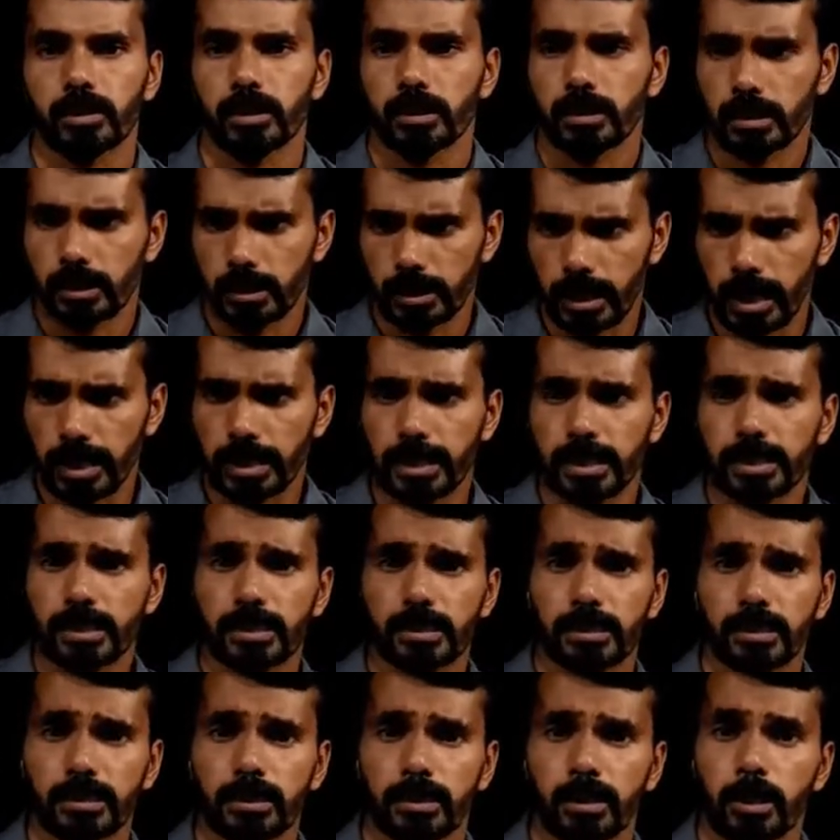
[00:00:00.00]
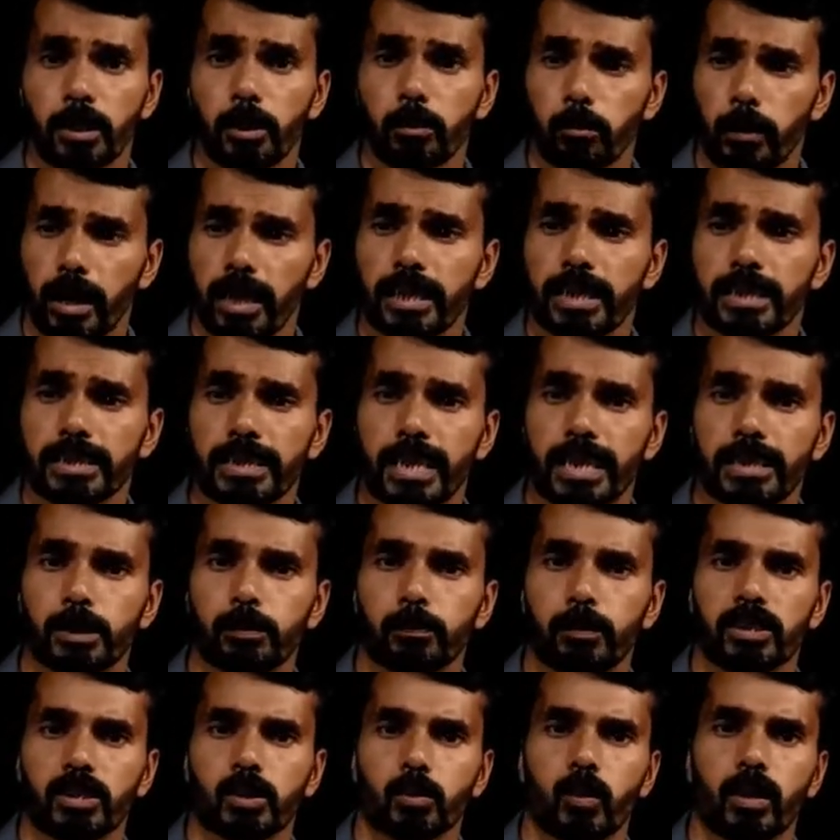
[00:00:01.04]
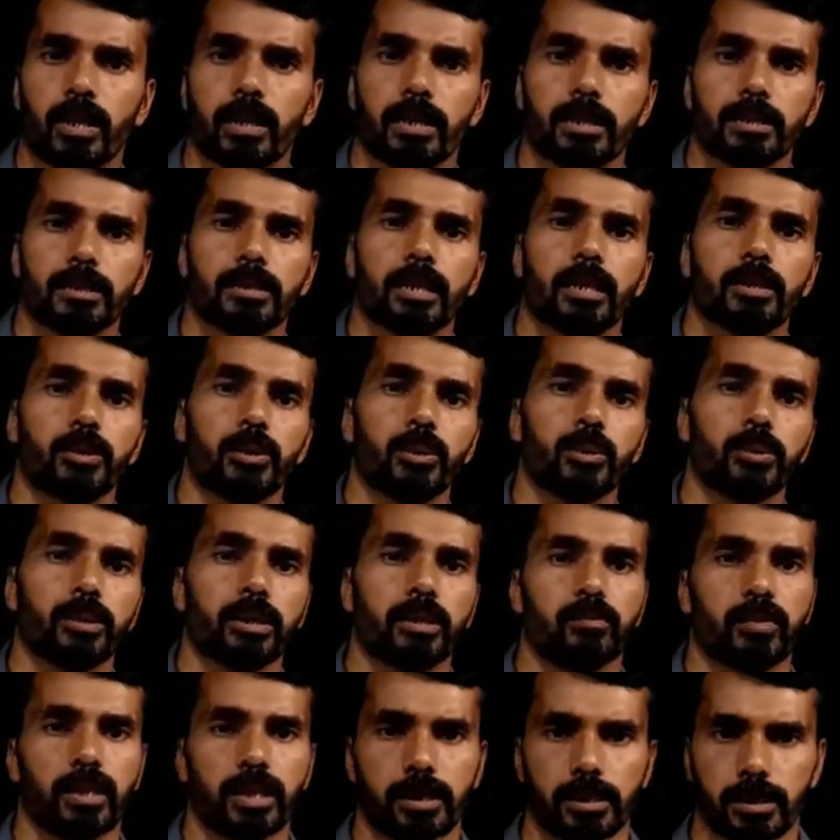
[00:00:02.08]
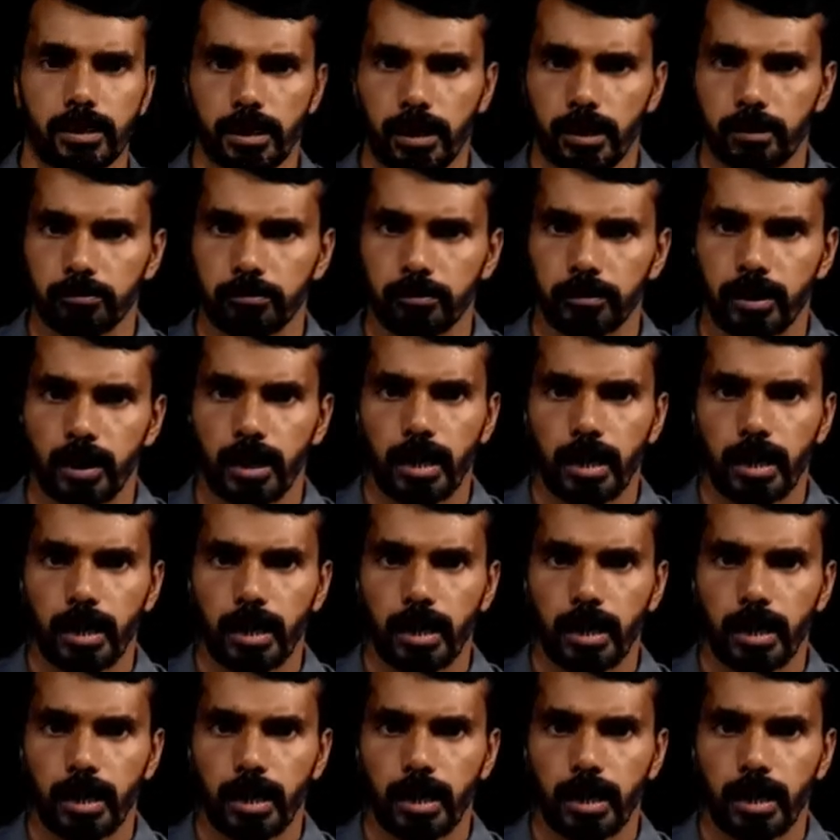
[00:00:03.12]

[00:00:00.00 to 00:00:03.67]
That is, minus x plus 1 is the new dividend here.